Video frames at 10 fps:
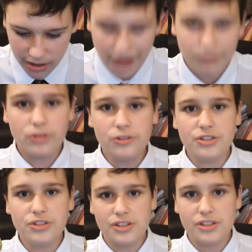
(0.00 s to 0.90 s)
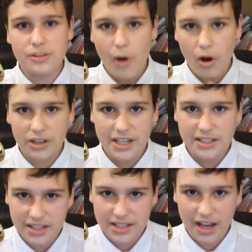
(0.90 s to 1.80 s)
Now, not just the summer holidays
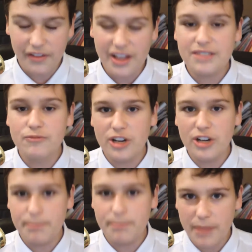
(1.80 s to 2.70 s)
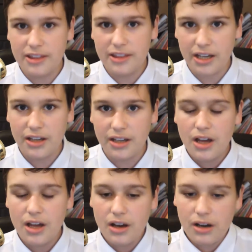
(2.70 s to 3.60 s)
itself, that's a really big thing.
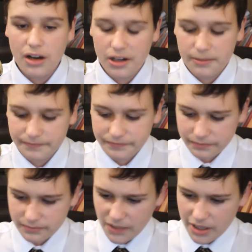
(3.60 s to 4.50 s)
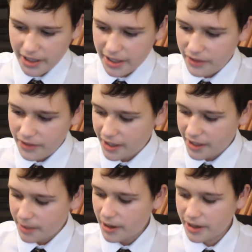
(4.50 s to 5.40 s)
Like, if you think
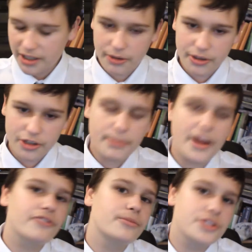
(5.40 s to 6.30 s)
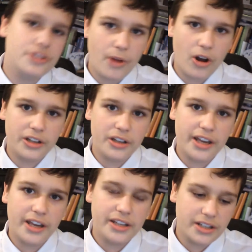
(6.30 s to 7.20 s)
about it, you know, you come back from the summer
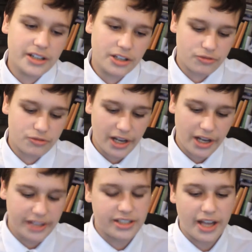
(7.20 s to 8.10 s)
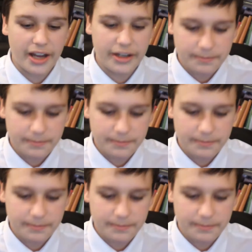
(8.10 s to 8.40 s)
holidays and you're just really sad.